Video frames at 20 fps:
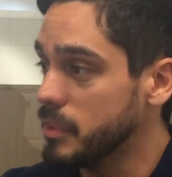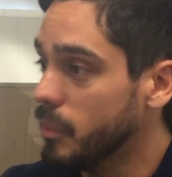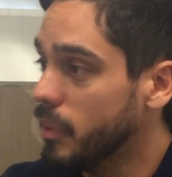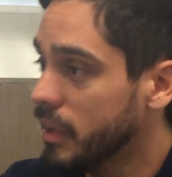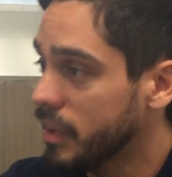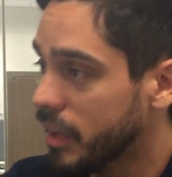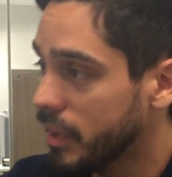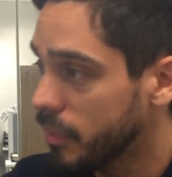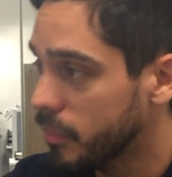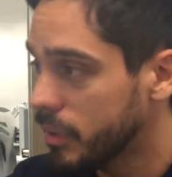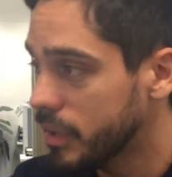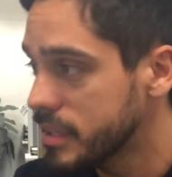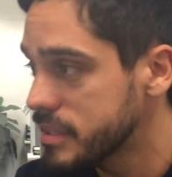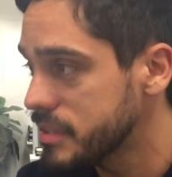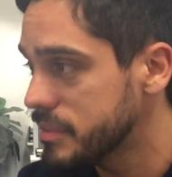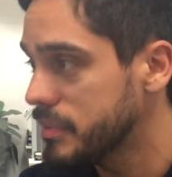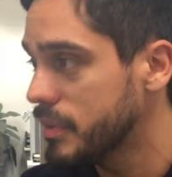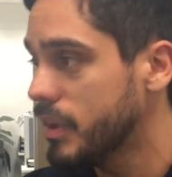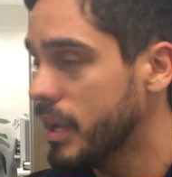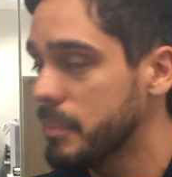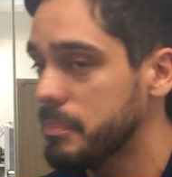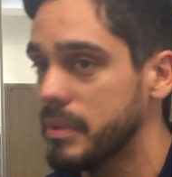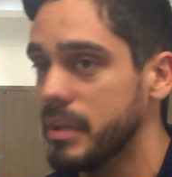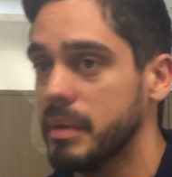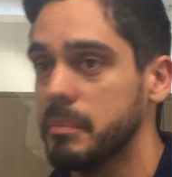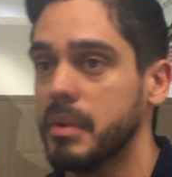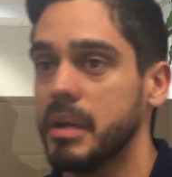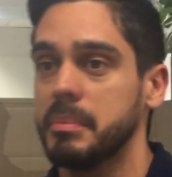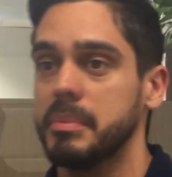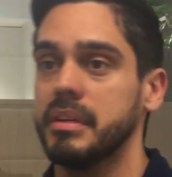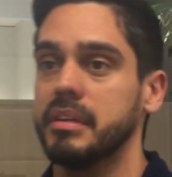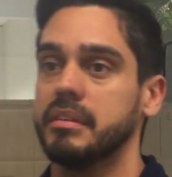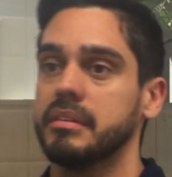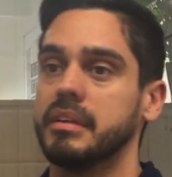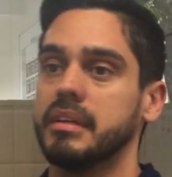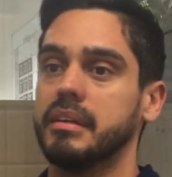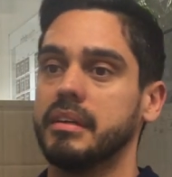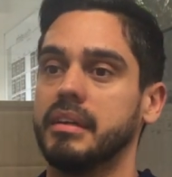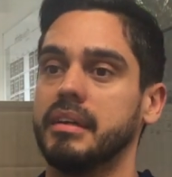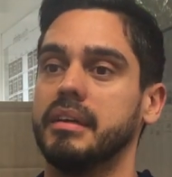you want. Otherwise, if you're that's, happy, I'm happy. So
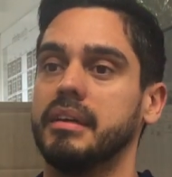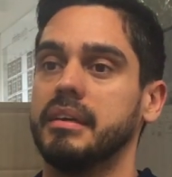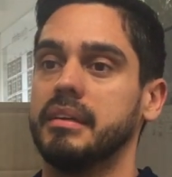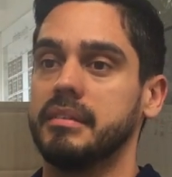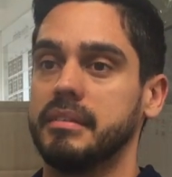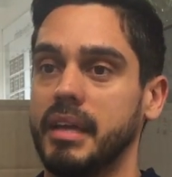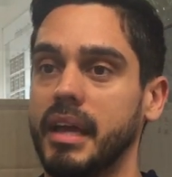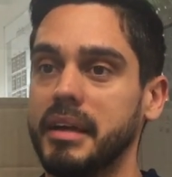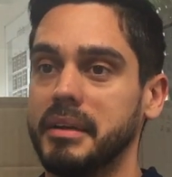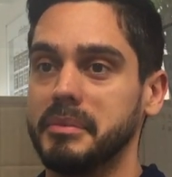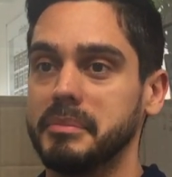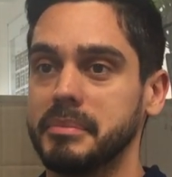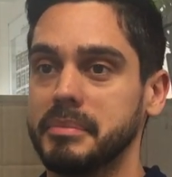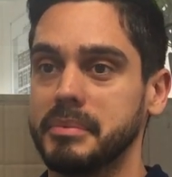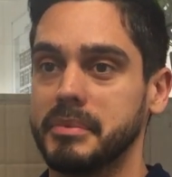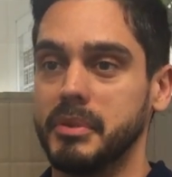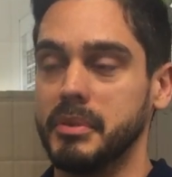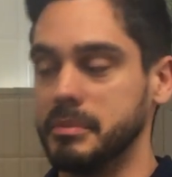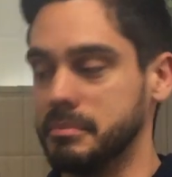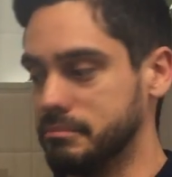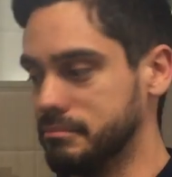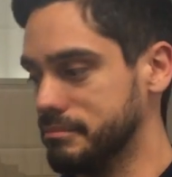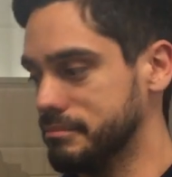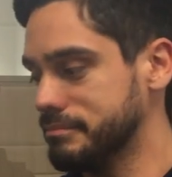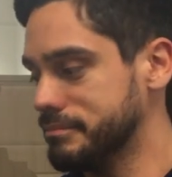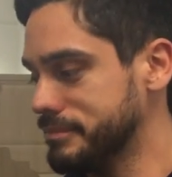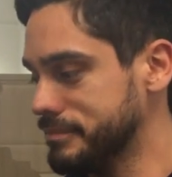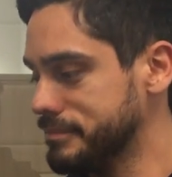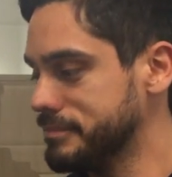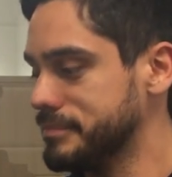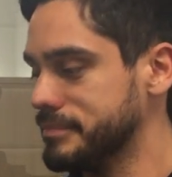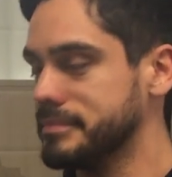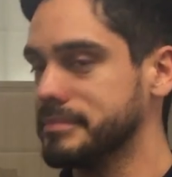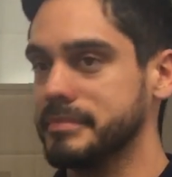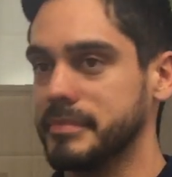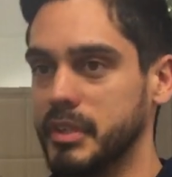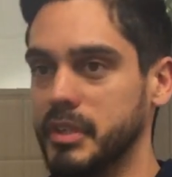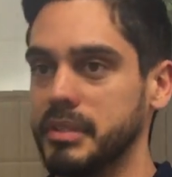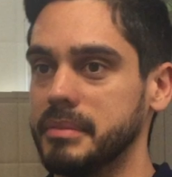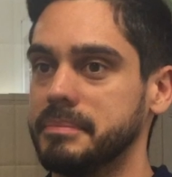that was awesome. Yeah, cool. That was cool.
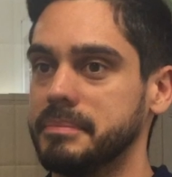Good.